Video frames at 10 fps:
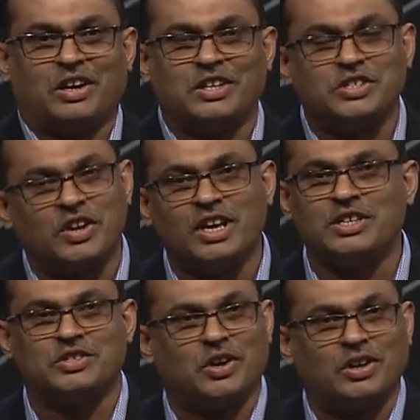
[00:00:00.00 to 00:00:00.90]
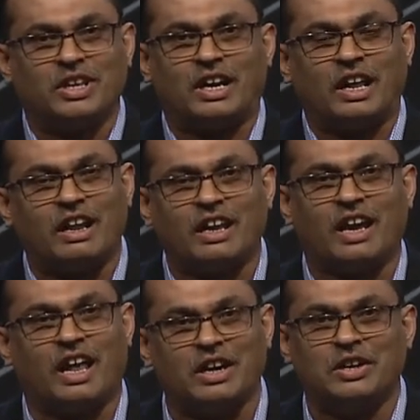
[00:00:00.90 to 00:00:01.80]
constraints on the clearing
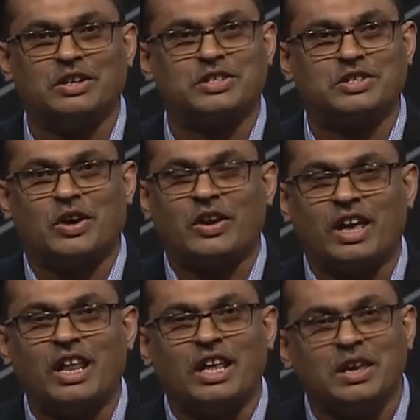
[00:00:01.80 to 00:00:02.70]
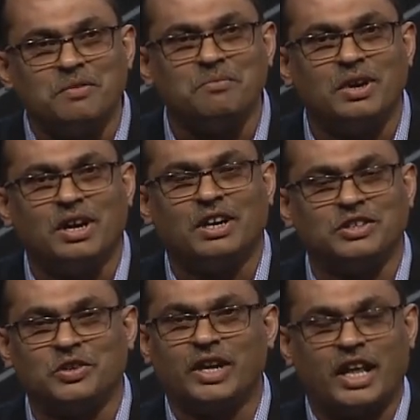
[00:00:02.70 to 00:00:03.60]
calendars or any,
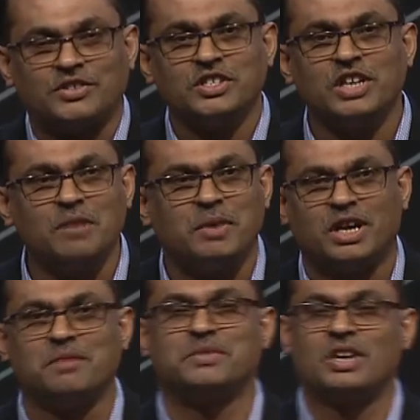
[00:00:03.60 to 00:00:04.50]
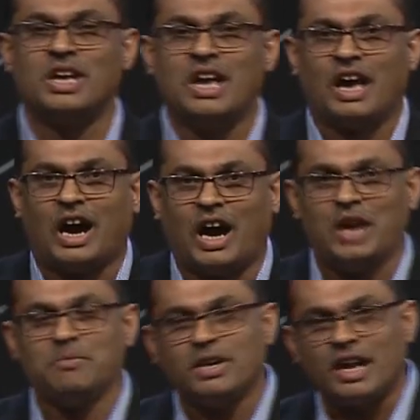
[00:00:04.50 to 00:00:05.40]
so it essentially becomes a
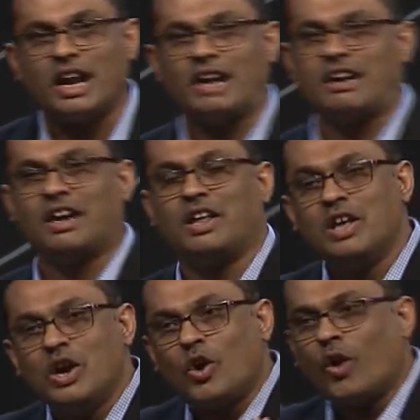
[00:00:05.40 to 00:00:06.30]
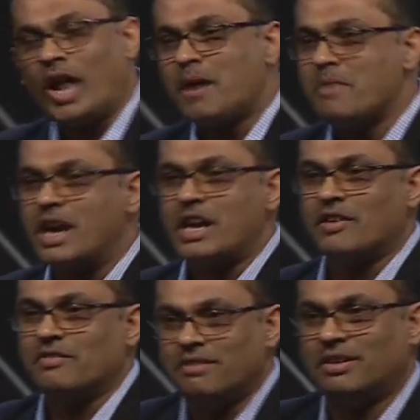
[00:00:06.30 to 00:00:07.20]
hyper-connected,
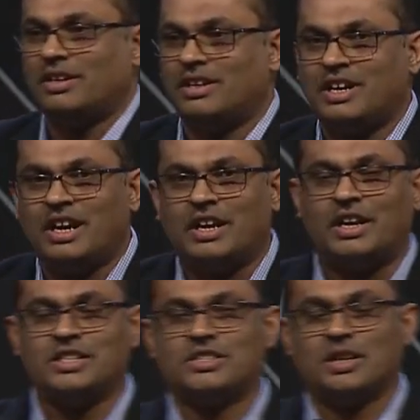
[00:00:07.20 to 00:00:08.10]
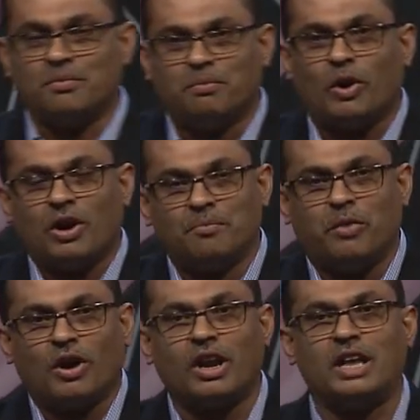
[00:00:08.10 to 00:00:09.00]
collaborative, digital,
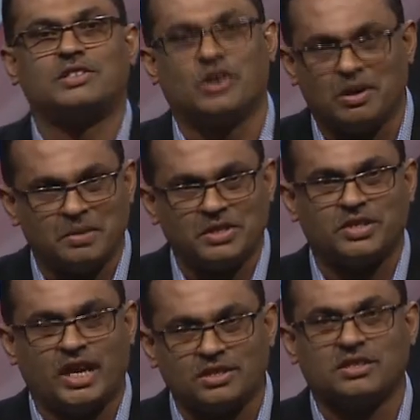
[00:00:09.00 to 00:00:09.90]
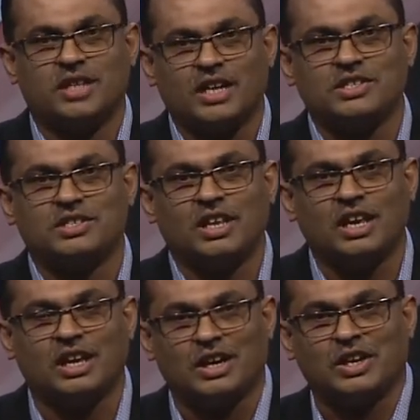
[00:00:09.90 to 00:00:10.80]
borderless commerce. That's
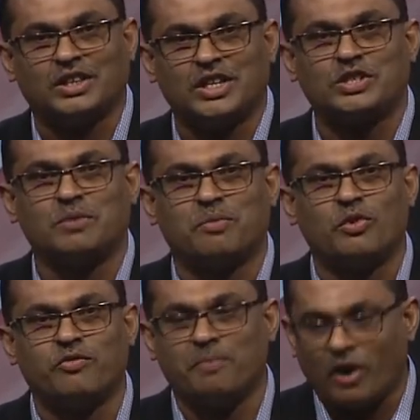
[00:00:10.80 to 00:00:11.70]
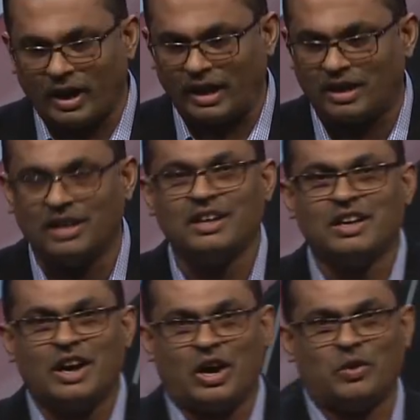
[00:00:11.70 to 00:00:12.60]
the proof point
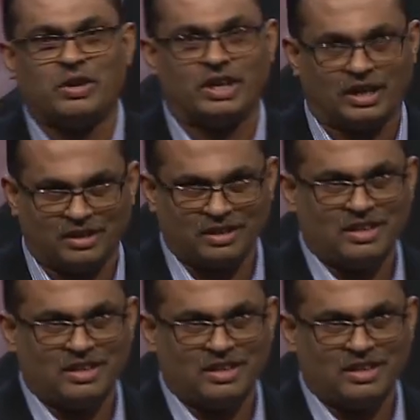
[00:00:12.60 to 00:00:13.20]
out here.